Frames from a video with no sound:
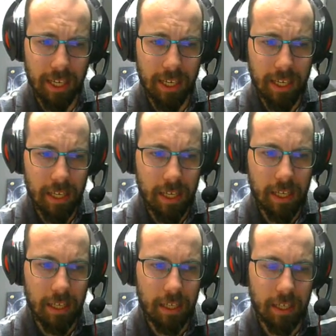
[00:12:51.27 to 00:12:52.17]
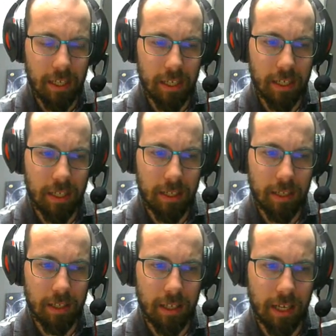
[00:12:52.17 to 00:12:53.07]
I
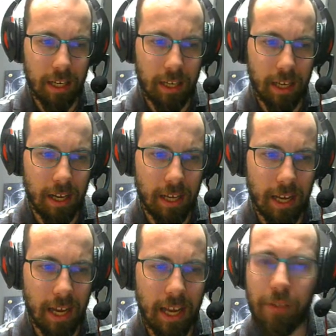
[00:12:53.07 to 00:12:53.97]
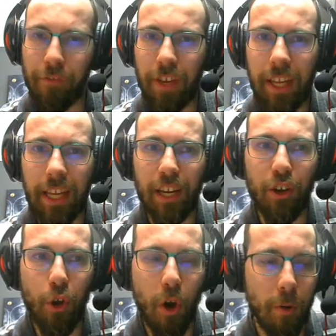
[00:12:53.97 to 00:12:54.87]
had a
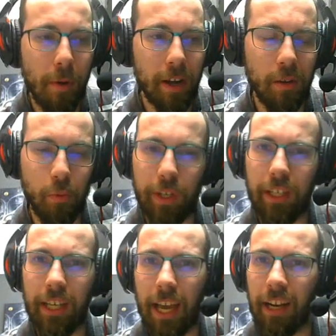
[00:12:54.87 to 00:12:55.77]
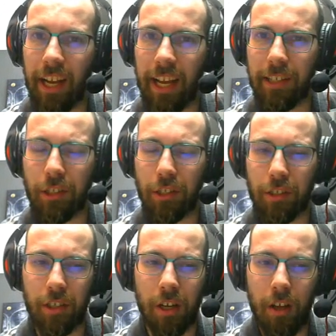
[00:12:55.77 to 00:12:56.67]
feeling nobody really had an
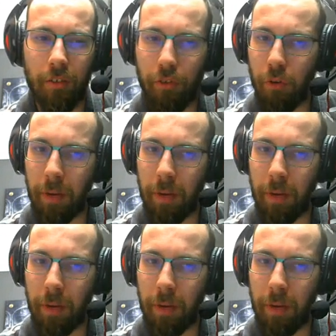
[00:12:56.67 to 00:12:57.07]
answer